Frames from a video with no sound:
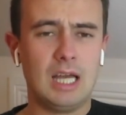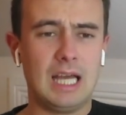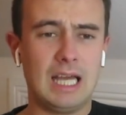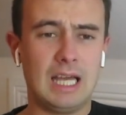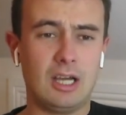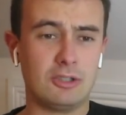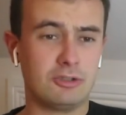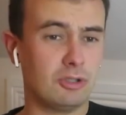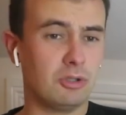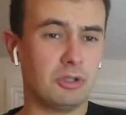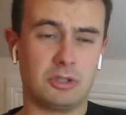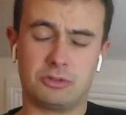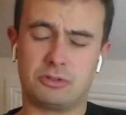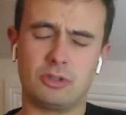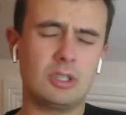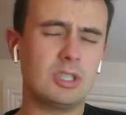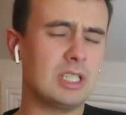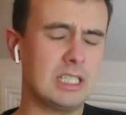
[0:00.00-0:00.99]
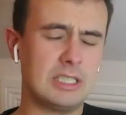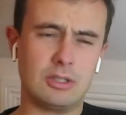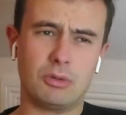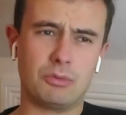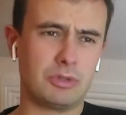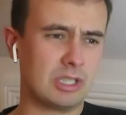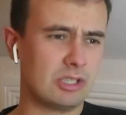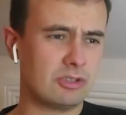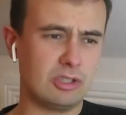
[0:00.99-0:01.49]
I certainly
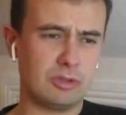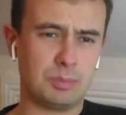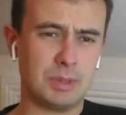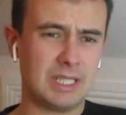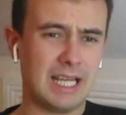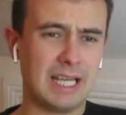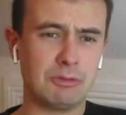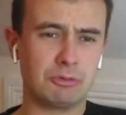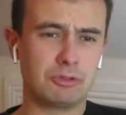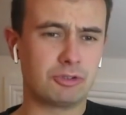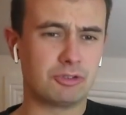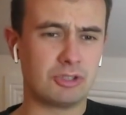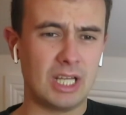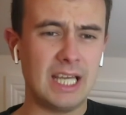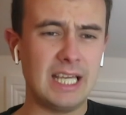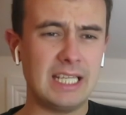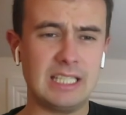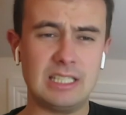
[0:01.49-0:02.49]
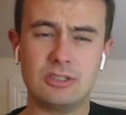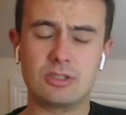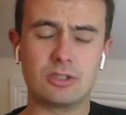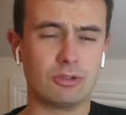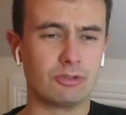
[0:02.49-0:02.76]
don't think she's been outstaged,